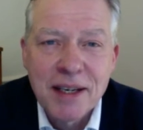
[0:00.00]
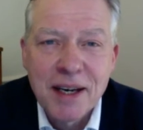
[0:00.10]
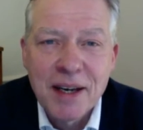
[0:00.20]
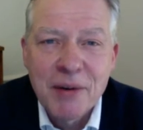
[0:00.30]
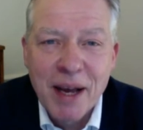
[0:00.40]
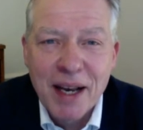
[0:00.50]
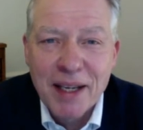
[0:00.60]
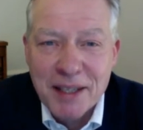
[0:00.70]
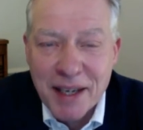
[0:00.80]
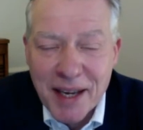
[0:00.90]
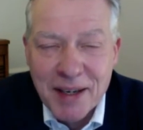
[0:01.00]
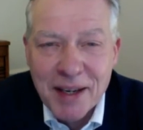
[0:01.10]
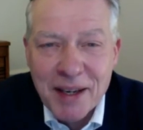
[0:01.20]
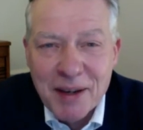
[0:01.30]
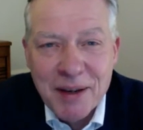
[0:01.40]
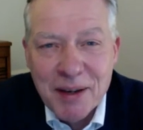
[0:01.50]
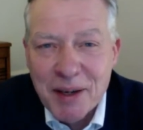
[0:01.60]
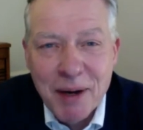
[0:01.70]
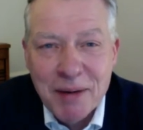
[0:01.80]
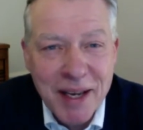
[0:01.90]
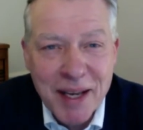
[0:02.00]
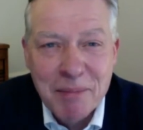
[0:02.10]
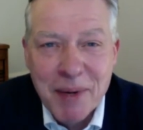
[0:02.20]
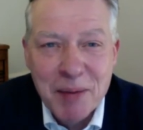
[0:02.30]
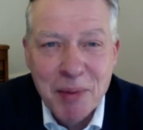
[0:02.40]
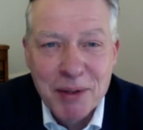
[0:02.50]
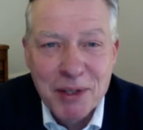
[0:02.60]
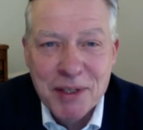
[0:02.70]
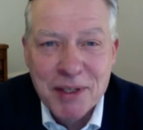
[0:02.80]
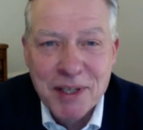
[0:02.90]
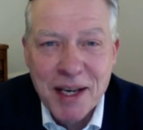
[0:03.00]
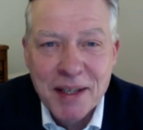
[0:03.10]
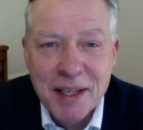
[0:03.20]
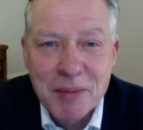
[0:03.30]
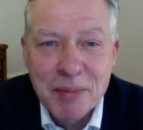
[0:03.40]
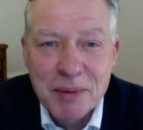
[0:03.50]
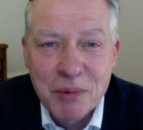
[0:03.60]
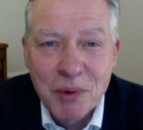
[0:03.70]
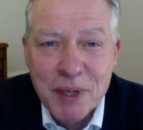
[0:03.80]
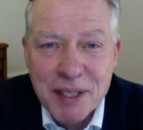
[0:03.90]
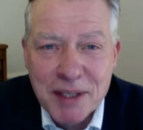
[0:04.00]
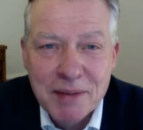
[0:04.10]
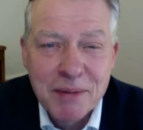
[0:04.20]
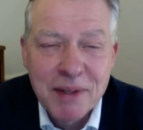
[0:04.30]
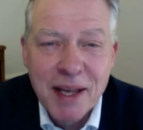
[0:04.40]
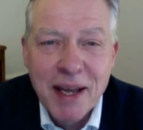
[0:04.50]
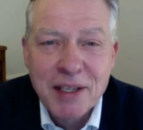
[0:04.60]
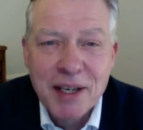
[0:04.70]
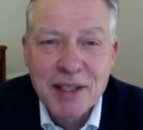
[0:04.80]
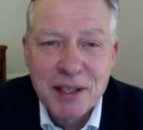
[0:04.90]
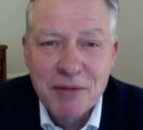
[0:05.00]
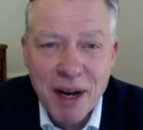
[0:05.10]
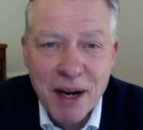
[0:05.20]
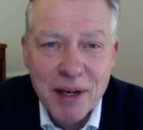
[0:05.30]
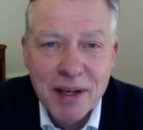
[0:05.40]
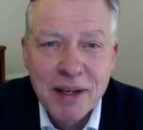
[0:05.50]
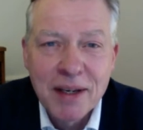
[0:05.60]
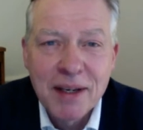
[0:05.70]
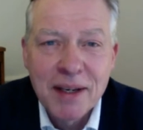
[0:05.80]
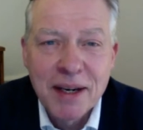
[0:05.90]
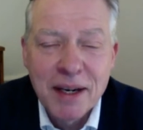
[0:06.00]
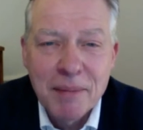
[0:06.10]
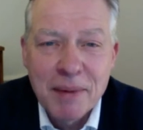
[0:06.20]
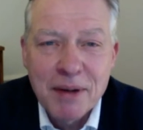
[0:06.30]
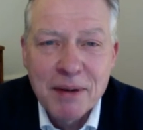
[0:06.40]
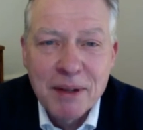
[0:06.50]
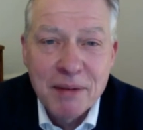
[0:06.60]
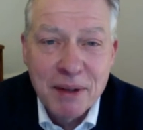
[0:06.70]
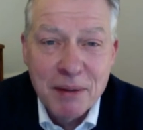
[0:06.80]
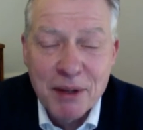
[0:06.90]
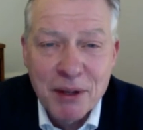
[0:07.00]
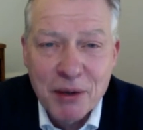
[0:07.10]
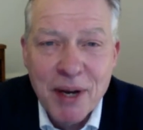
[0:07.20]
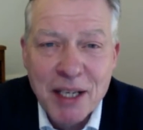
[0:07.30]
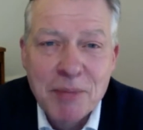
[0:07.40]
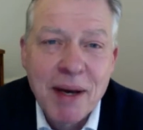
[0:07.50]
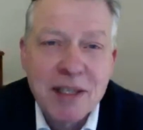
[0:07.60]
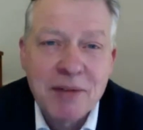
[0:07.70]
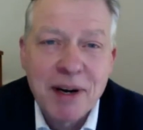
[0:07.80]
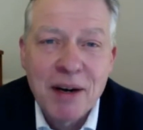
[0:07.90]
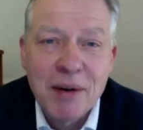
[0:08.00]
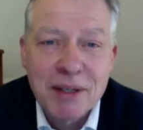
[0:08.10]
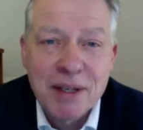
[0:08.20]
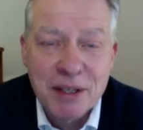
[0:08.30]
in reality, again, you won't get many politicians saying this, but what is the NHS is a very the good aspects of it are the